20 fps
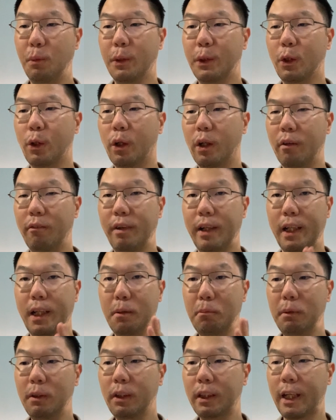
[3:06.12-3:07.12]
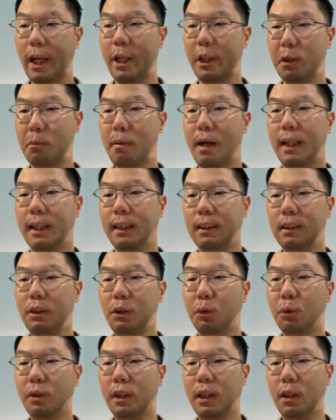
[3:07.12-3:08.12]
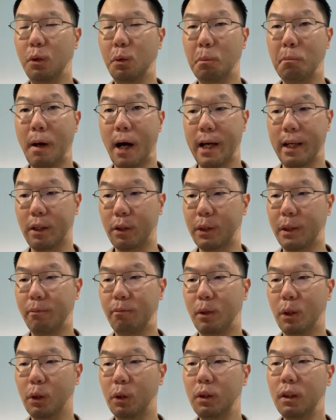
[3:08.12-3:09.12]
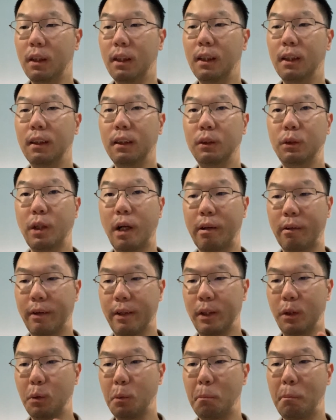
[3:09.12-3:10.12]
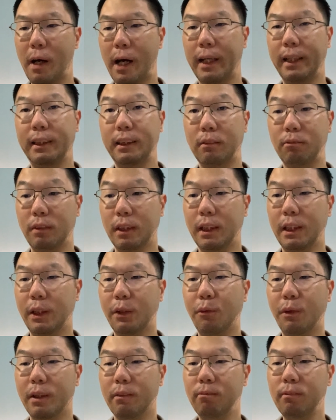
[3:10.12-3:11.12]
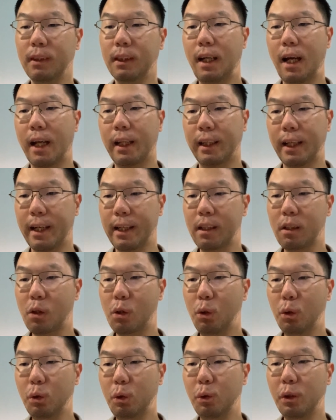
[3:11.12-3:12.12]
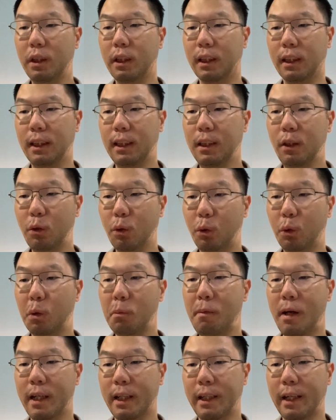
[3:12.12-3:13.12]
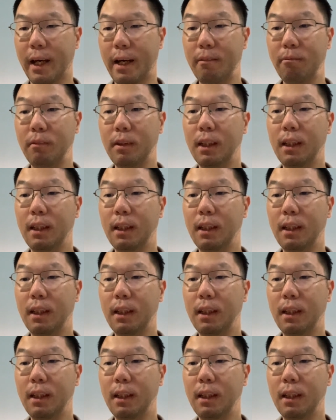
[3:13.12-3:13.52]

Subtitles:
With your available cash balance, you need to buy a crypto. So I'm going to buy some Ethereum and then go to the eToro Money app.